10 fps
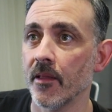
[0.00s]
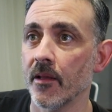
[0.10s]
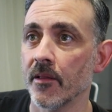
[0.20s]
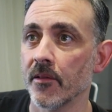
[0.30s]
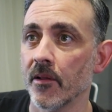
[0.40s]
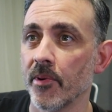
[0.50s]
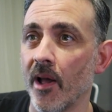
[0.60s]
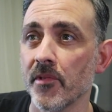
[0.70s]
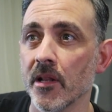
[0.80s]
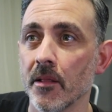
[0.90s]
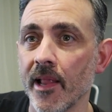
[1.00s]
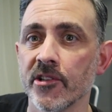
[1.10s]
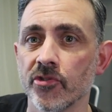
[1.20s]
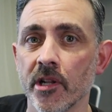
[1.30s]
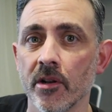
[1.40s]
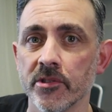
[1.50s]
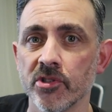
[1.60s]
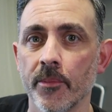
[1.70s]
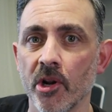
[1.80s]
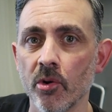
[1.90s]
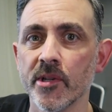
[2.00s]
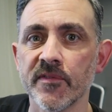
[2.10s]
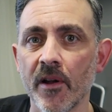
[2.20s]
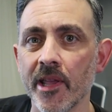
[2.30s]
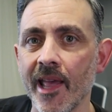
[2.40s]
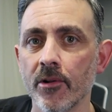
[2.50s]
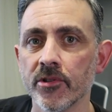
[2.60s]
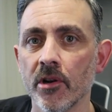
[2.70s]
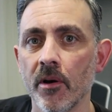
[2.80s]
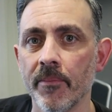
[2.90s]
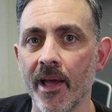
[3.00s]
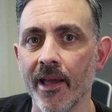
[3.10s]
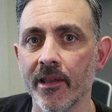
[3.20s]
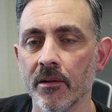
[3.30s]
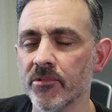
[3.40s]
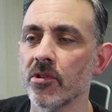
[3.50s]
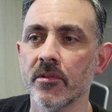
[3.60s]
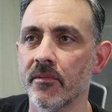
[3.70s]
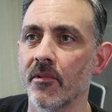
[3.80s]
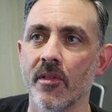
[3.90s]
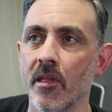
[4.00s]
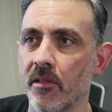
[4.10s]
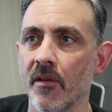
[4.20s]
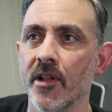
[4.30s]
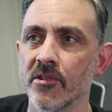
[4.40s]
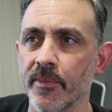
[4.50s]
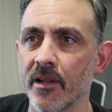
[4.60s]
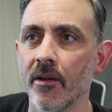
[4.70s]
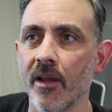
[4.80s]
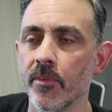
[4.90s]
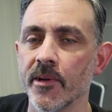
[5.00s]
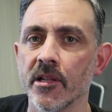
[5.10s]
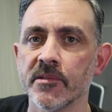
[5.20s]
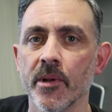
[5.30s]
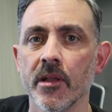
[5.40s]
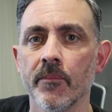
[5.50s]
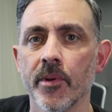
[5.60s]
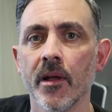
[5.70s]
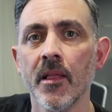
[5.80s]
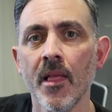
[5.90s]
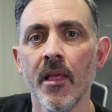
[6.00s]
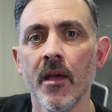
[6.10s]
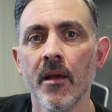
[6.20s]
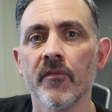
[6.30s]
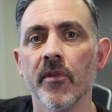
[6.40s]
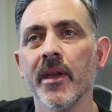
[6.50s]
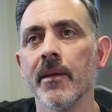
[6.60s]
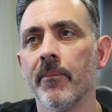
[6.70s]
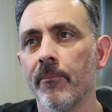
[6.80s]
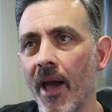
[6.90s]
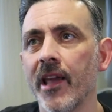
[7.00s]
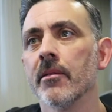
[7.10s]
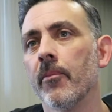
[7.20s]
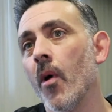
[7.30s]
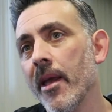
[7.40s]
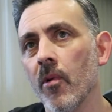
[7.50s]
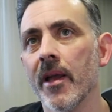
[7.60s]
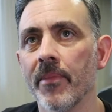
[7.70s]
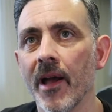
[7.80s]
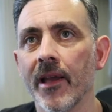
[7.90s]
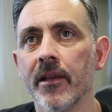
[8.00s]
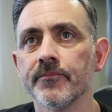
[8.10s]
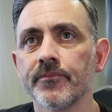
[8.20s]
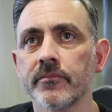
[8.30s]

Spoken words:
but I haven't seen his lecture in a long time. And I always felt he held a lot back. And I'm sure there's stuff he holds back now, everybody does. But for me, back in way, way back,